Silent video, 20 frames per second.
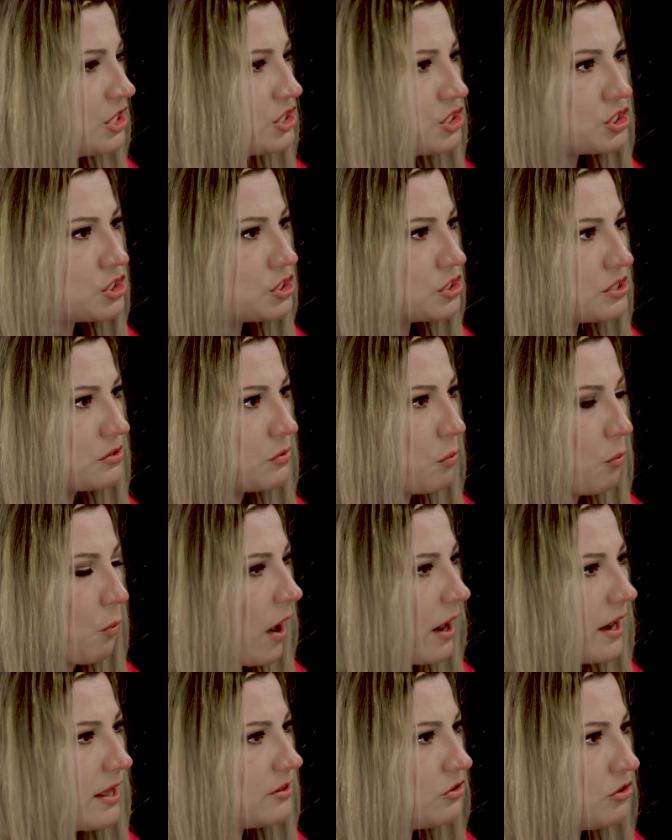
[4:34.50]
just
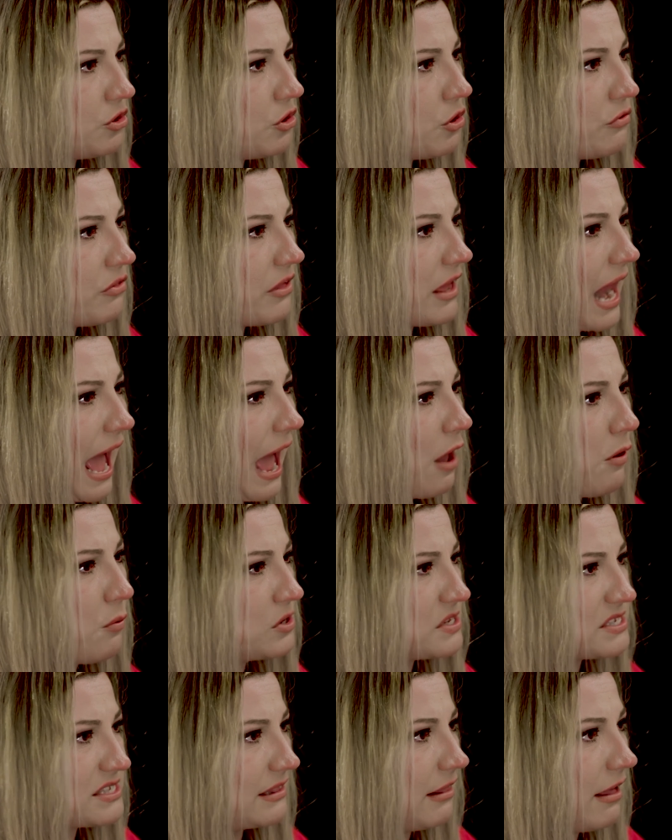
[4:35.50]
wanted to know that I
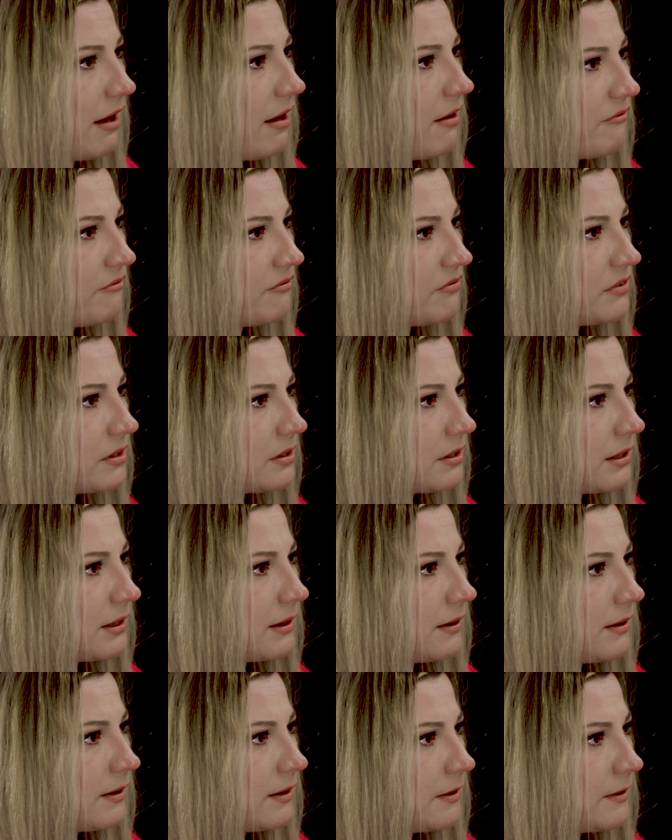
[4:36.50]
was loved.
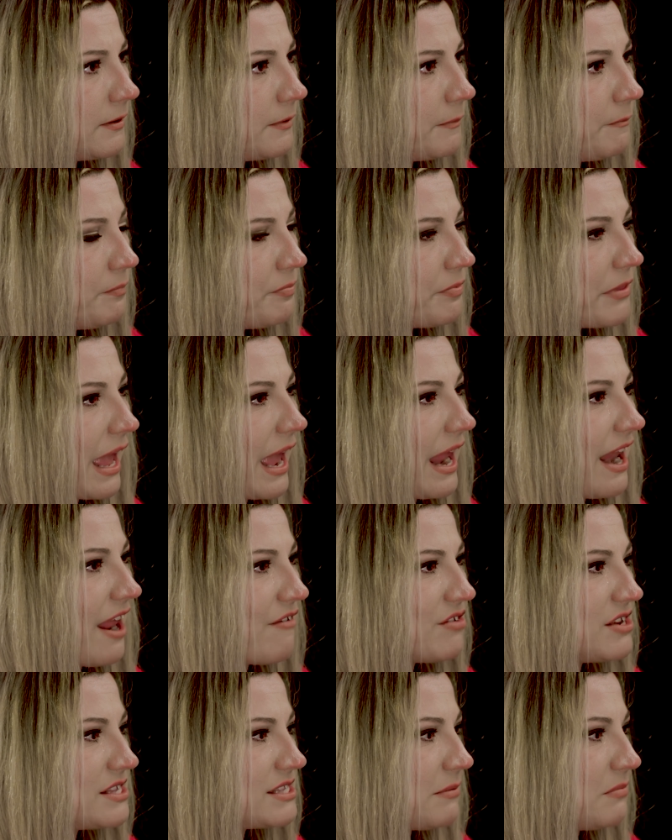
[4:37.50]
And
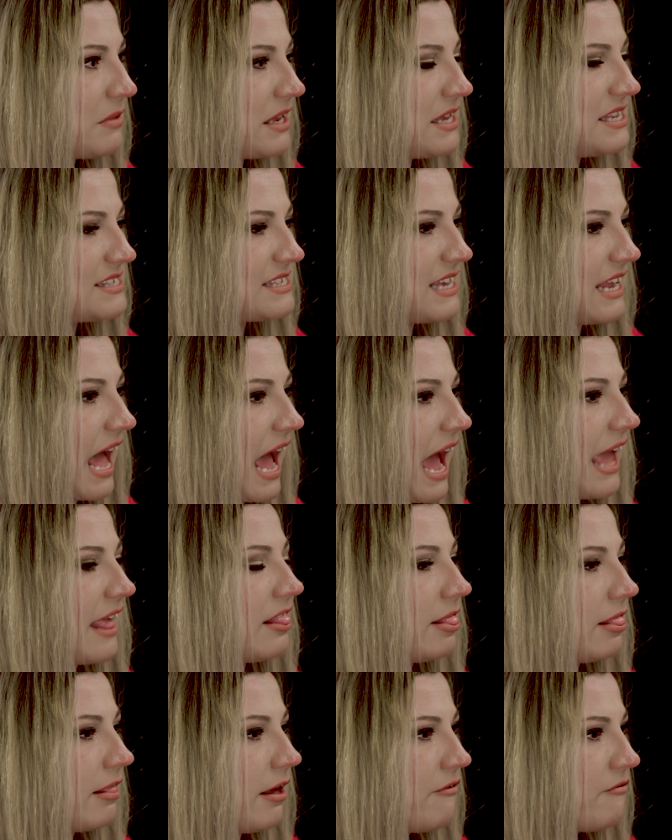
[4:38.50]
every time that He said, I
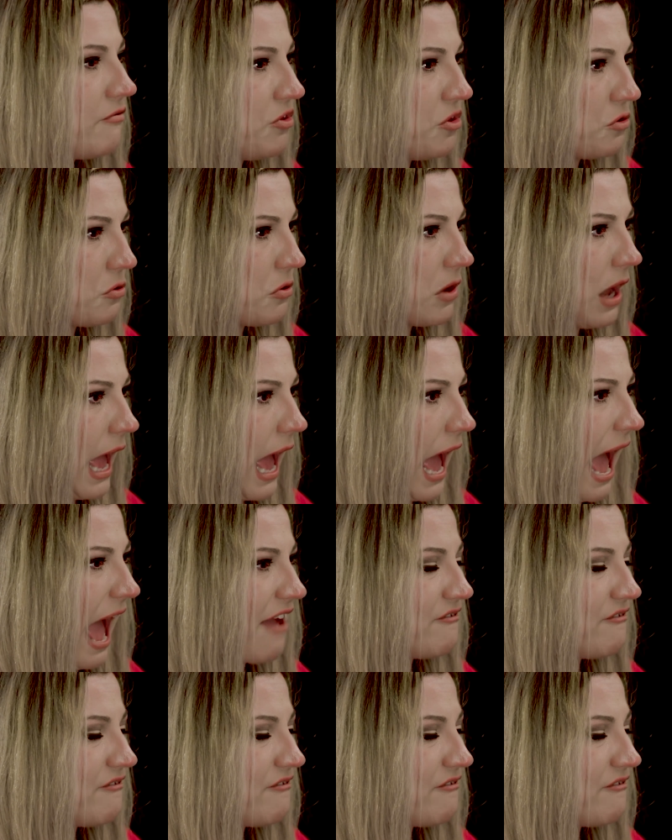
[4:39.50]
love you, I